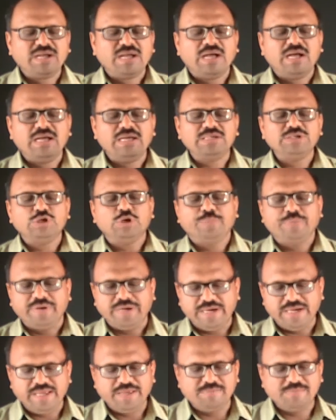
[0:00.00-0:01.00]
kind of
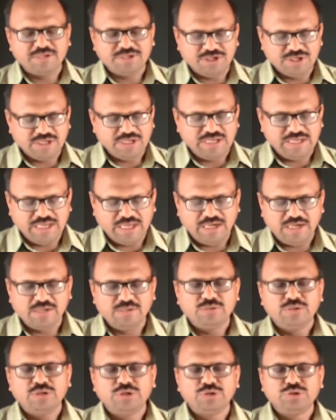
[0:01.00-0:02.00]
reading material
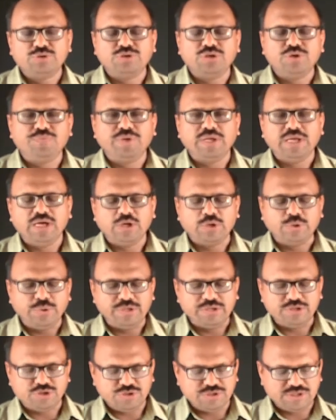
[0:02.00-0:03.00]
today we are
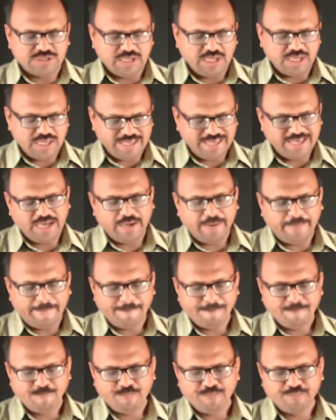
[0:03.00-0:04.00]
going to see here.
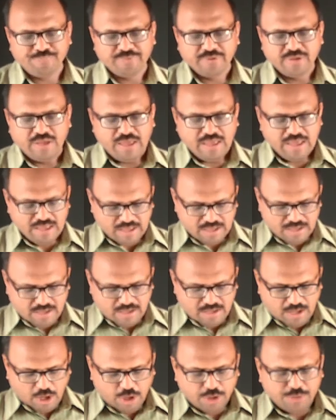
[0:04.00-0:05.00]

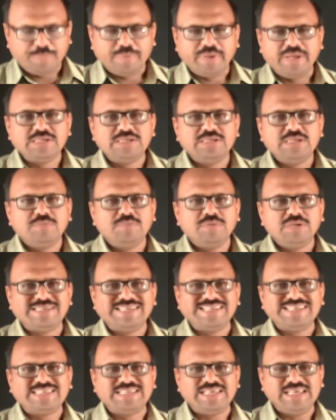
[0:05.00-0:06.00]
On page number
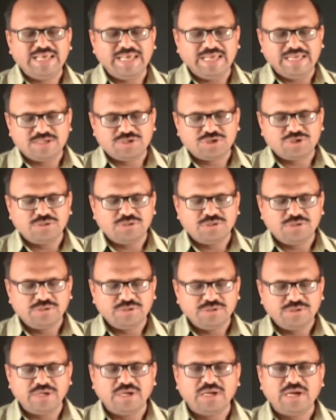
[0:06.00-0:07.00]
68,
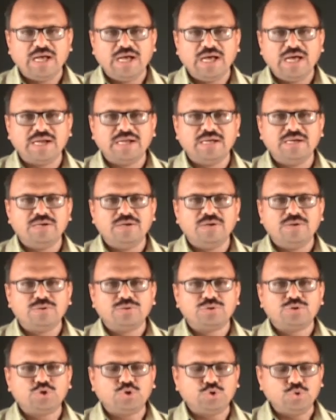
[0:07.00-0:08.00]
there are
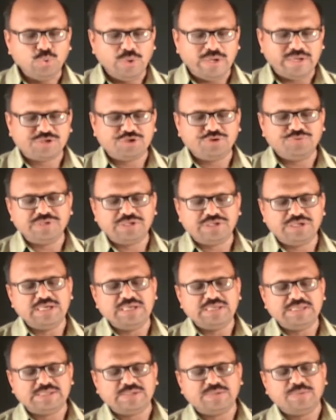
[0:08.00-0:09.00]
two
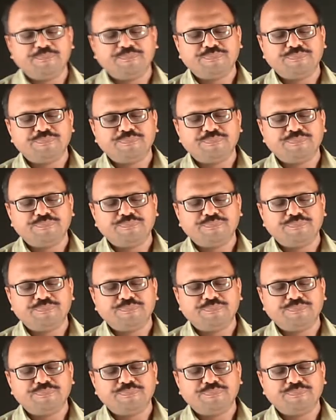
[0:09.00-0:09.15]
activities.